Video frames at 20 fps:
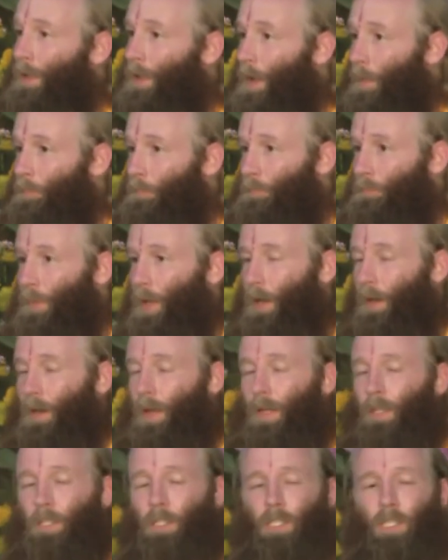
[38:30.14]
na
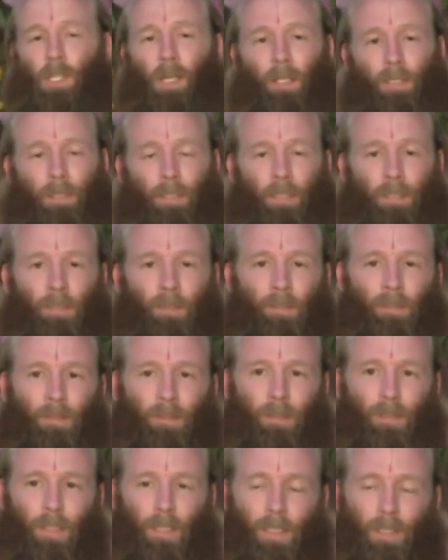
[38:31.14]
pranashyati.
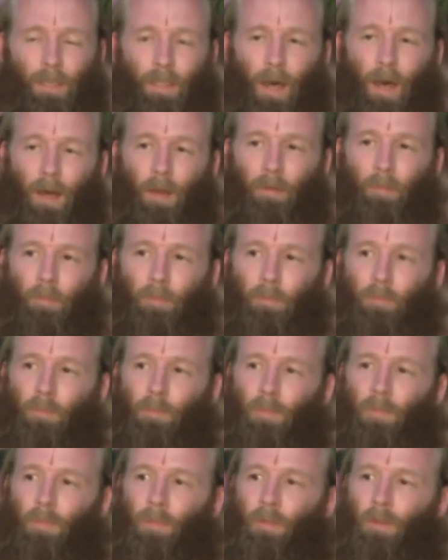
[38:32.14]
Gita.
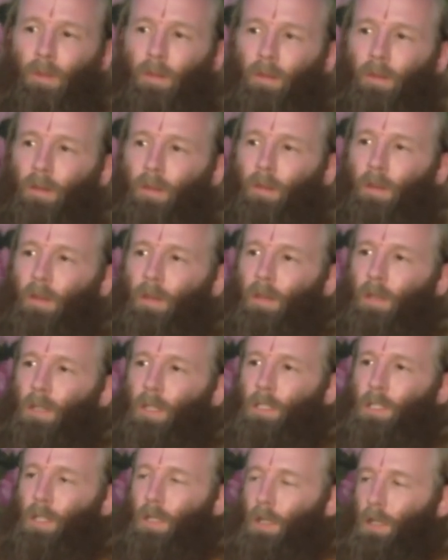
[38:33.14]

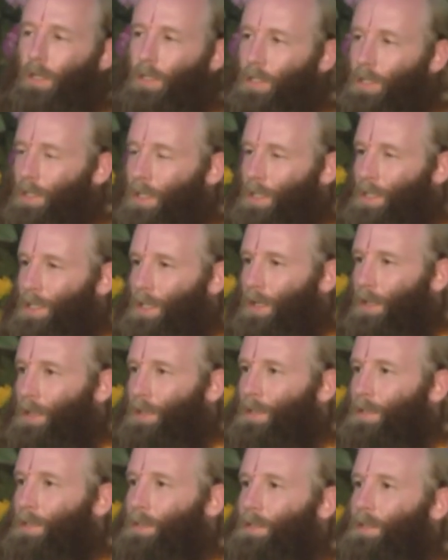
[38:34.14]
Shri Krishna
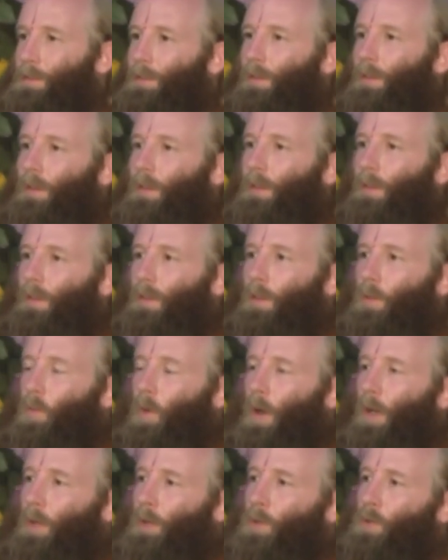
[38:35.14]
says, the
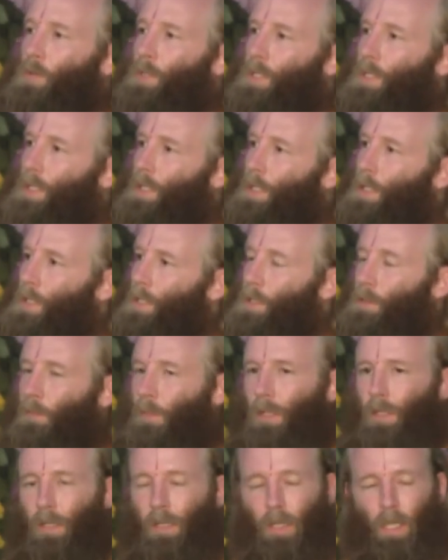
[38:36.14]
one who sees
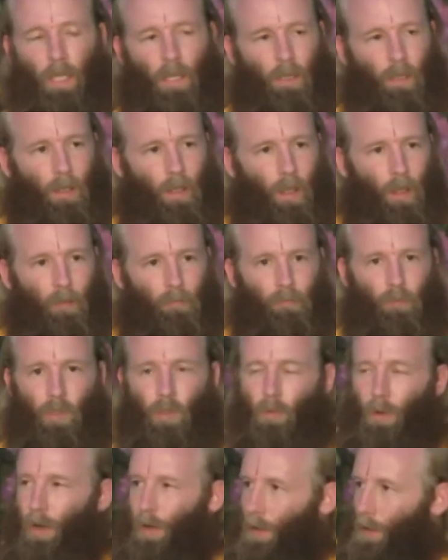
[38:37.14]
me
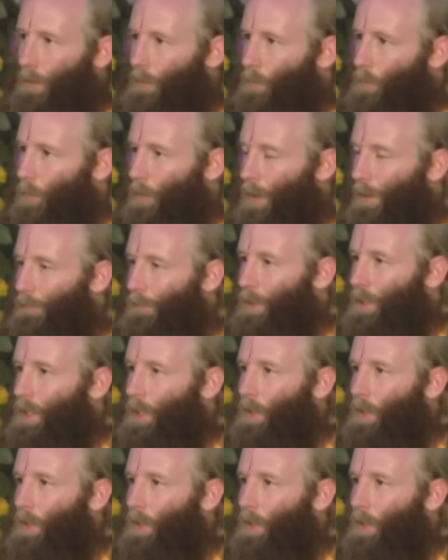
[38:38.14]
everywhere, wherever he